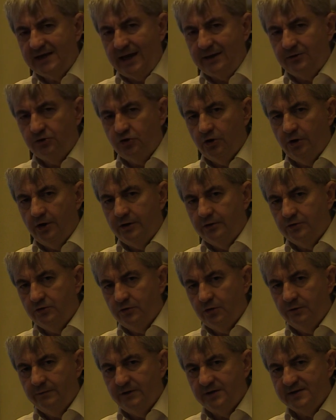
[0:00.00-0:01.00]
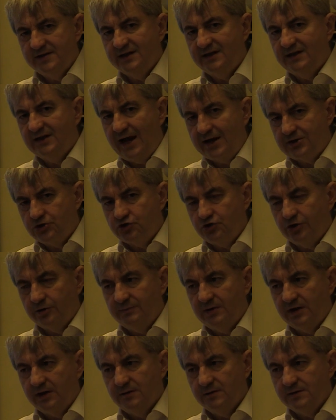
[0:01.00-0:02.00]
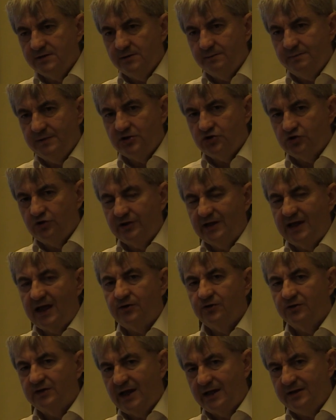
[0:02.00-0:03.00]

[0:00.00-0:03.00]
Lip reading: can turn towards aggression because the patient cannot